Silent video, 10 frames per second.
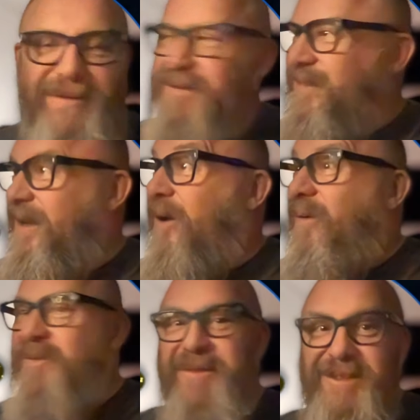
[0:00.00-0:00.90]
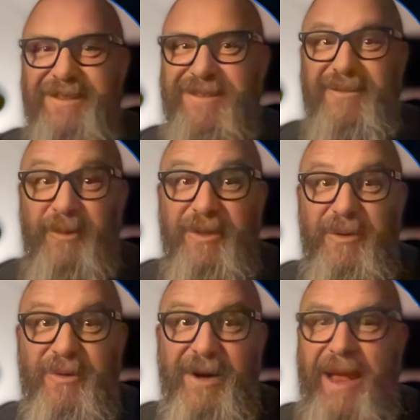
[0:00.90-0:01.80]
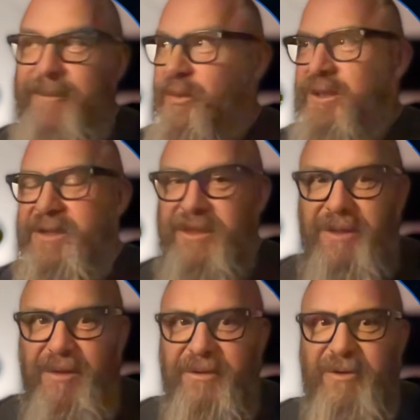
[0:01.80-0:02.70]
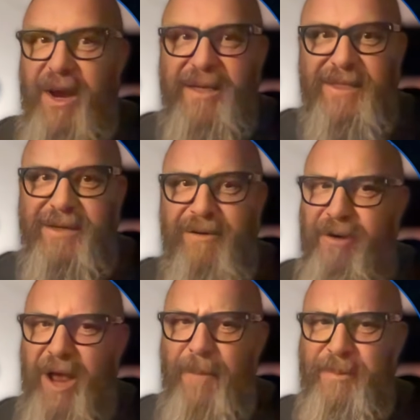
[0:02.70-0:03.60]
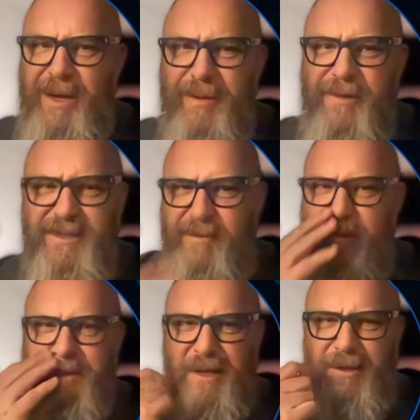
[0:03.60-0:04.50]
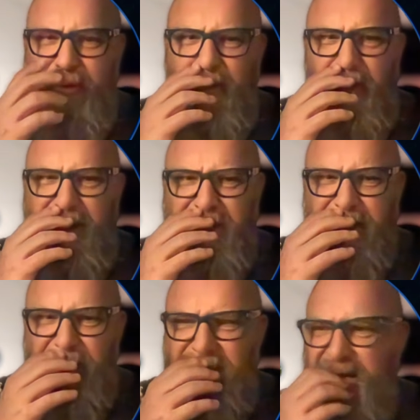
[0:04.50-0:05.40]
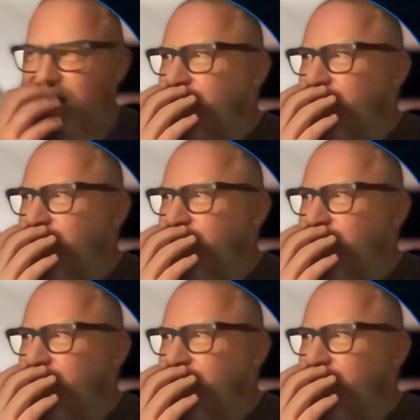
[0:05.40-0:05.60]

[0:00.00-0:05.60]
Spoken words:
We're doing CRUD apps, which is still crazy complicated because everyone's got their own ways of doing stuff.